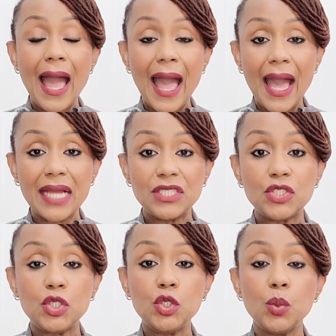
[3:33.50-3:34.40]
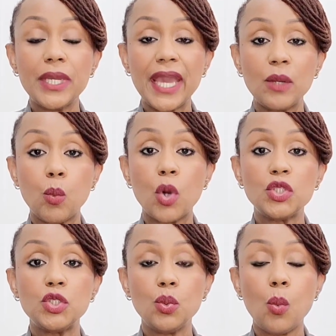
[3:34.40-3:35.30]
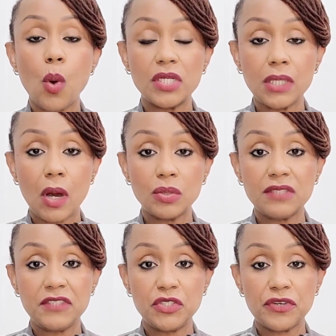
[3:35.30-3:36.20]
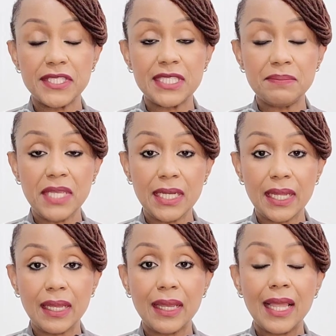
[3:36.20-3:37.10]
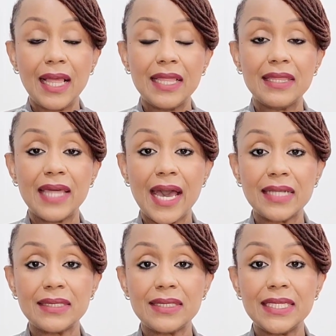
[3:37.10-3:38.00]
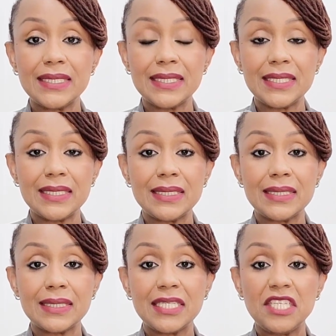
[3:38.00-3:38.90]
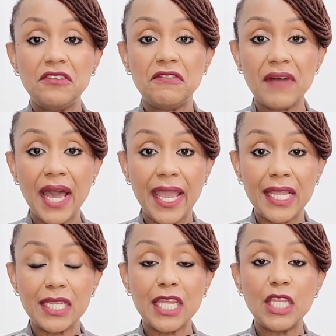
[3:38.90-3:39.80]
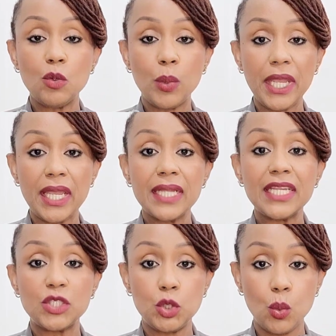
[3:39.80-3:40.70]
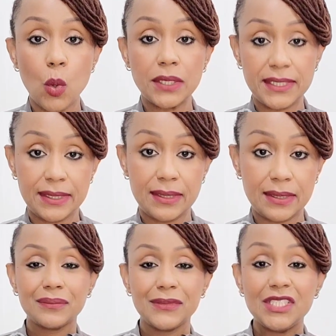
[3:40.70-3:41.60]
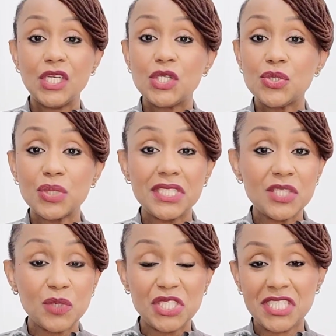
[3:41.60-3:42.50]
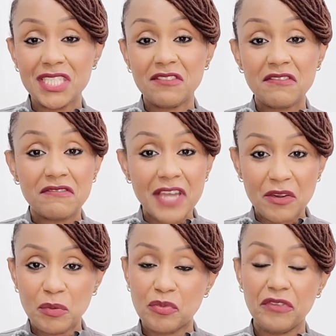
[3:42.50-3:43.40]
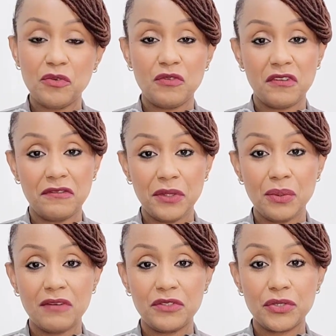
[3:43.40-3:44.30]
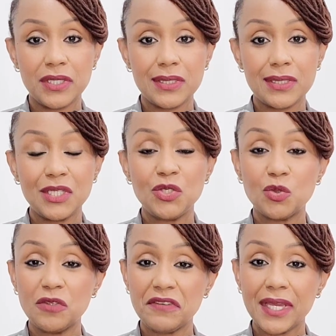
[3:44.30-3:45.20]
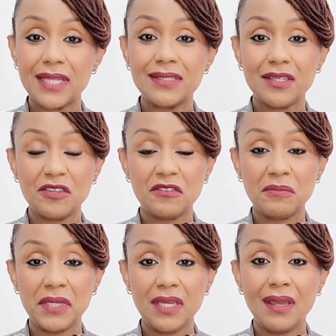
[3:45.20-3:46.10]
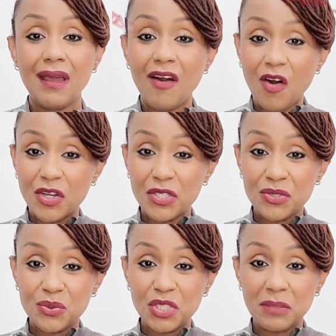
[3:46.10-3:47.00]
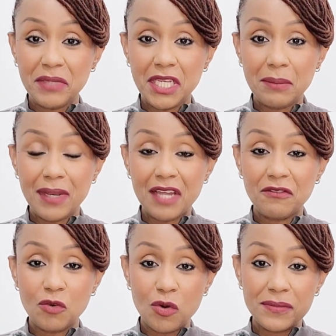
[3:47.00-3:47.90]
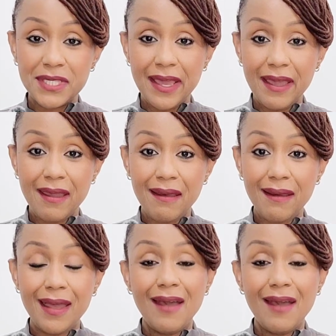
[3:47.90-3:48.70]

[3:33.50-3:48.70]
and you get what you want out of the trust, meaning that it is defined in the way that you want it. So this was just a very brief overview of trust. Don't forget to look for me on your social media platforms here,